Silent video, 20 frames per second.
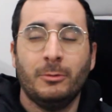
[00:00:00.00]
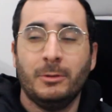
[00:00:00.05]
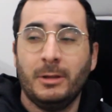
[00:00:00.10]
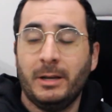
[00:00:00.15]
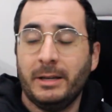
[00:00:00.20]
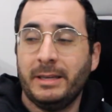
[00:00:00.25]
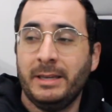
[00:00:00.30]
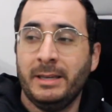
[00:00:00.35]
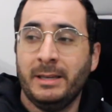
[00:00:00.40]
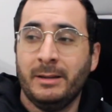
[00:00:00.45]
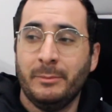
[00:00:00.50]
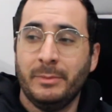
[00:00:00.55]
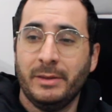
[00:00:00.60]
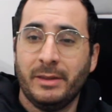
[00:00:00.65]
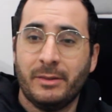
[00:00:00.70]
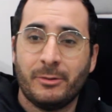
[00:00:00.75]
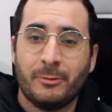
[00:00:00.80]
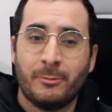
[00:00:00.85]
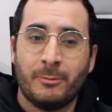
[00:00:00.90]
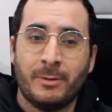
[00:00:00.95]
lucky to be
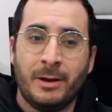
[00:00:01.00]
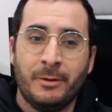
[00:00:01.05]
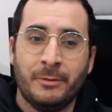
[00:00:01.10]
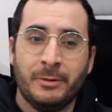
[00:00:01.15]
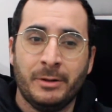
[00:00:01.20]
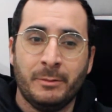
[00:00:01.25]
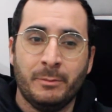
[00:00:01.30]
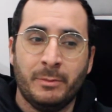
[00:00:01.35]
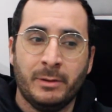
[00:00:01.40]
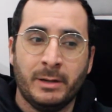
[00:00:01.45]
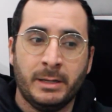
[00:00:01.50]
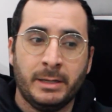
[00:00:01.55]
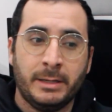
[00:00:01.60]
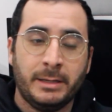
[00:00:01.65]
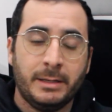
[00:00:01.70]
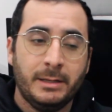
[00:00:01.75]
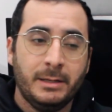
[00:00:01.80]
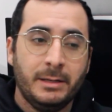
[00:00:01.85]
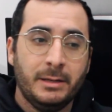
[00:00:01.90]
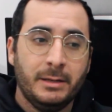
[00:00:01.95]
surrounded
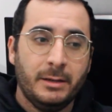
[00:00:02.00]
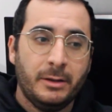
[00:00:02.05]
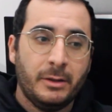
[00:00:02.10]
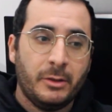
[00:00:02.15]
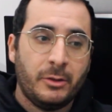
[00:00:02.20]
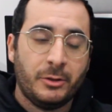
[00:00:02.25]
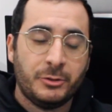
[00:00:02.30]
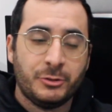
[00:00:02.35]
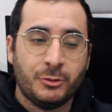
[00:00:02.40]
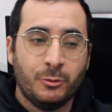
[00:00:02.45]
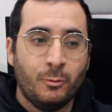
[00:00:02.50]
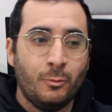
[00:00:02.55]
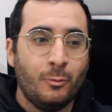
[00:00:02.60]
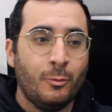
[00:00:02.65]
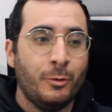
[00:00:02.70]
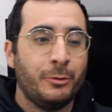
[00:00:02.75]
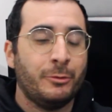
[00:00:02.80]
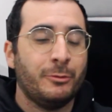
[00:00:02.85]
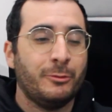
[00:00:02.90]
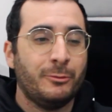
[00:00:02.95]
by such a
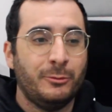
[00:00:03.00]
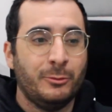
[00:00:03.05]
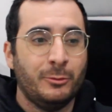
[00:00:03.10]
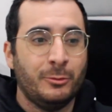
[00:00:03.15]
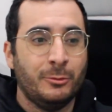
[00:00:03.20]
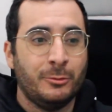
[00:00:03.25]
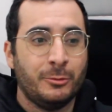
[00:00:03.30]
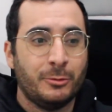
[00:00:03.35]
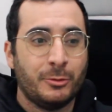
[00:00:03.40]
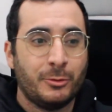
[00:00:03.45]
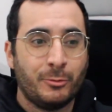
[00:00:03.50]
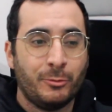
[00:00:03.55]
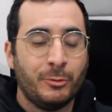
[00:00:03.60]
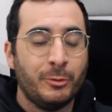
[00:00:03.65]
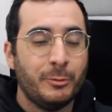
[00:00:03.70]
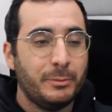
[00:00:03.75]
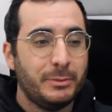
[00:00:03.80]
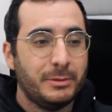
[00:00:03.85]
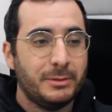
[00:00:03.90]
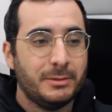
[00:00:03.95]
wonderful
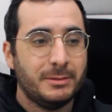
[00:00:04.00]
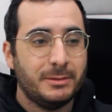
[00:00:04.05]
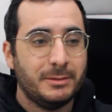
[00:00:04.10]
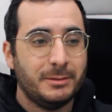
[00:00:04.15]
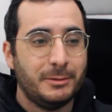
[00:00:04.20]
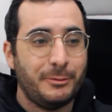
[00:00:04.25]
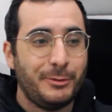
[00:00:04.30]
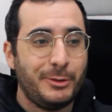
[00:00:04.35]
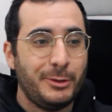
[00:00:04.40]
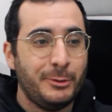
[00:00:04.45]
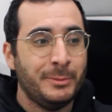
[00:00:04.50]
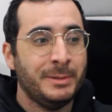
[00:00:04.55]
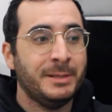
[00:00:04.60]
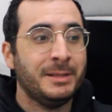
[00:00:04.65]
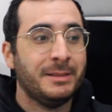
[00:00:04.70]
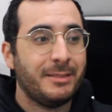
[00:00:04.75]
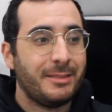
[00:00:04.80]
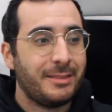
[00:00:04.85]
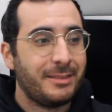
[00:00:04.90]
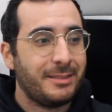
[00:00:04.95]
group of
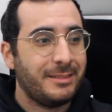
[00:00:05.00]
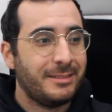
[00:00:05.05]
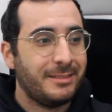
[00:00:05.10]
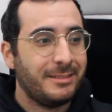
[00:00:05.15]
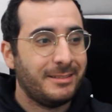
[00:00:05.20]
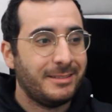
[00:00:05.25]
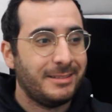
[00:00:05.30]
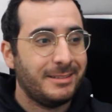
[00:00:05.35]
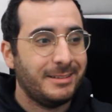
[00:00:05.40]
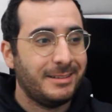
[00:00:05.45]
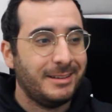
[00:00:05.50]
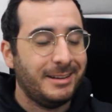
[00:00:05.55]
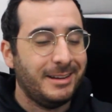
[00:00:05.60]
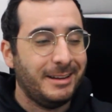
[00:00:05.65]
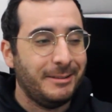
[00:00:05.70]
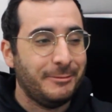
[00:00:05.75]
humans. I